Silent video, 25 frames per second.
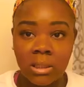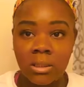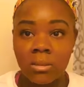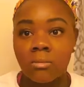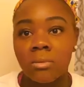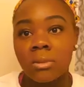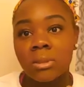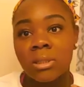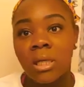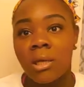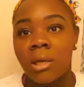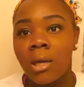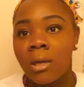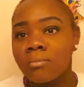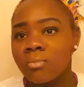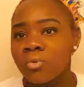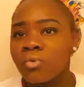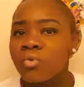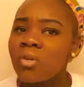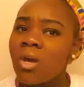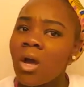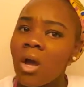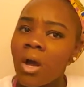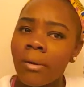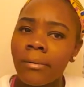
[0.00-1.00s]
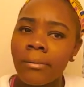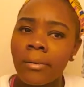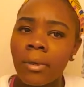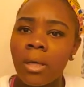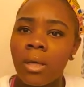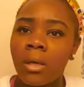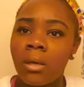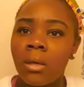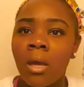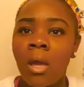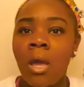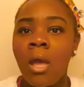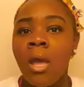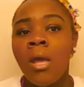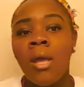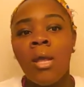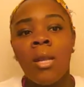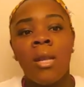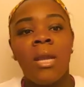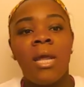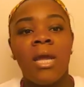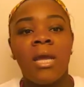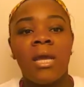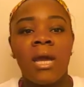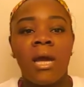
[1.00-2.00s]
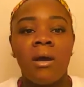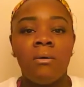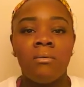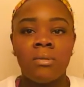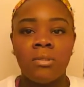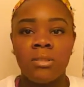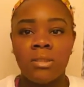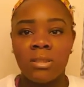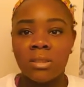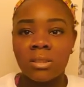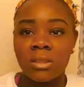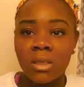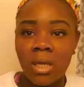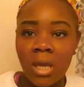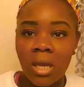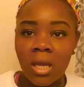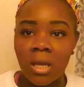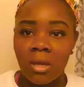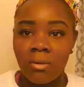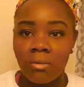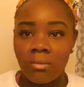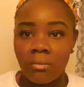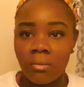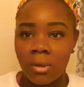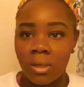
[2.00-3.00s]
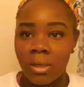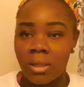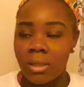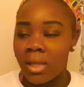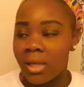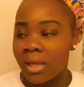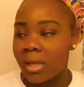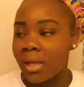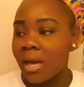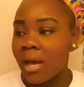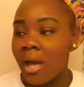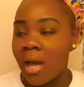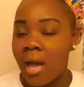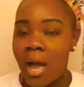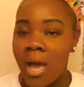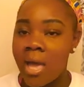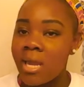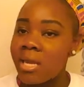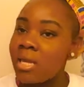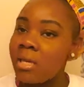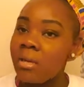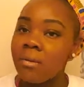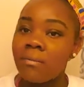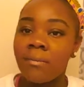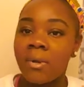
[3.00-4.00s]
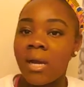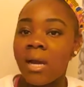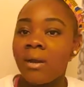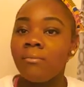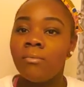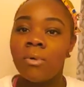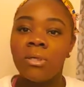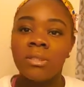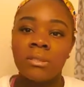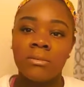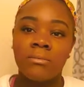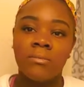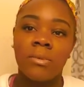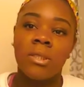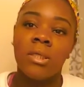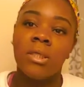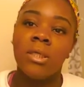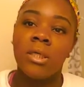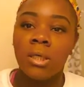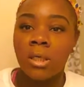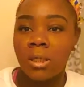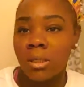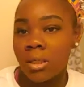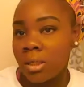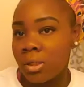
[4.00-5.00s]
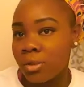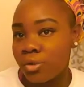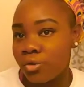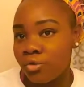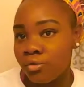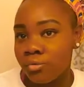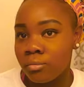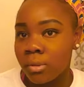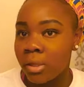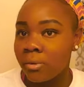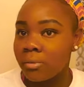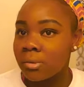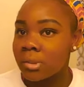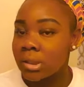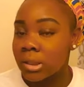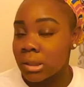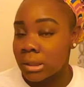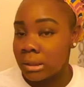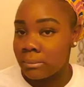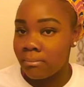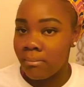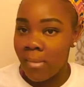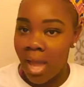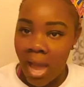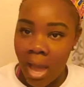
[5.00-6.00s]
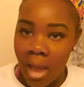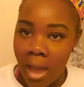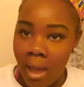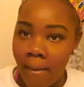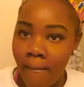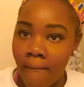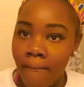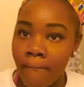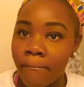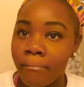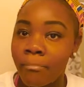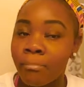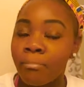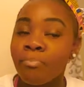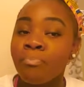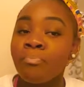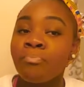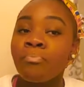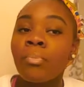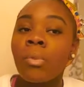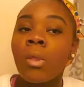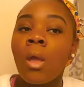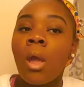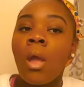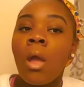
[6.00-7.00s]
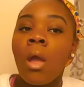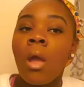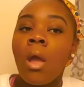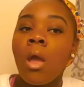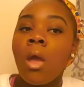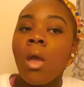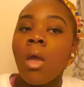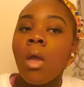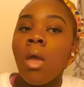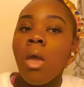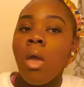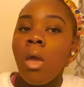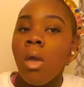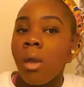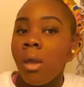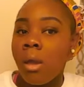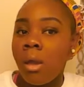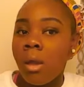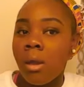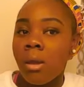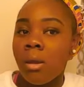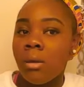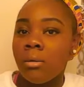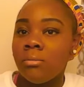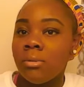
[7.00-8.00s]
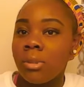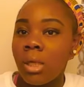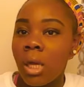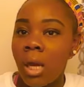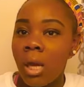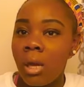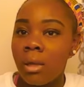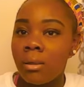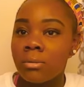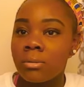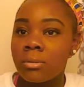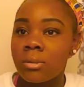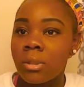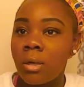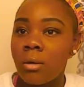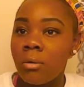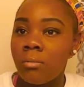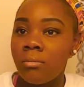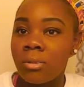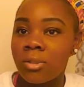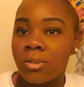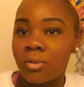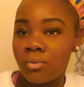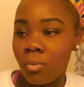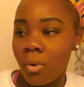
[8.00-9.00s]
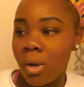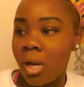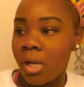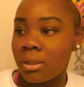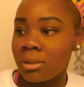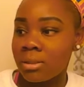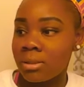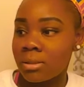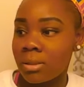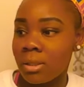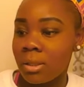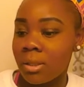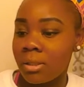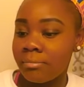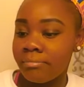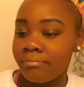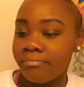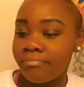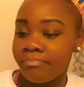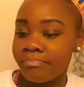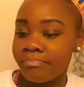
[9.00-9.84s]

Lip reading: and he was like, I'm sorry. Like, I was just angry. Like, I wasn't really gonna hit you. I was just mad. And yeah, so we squashed it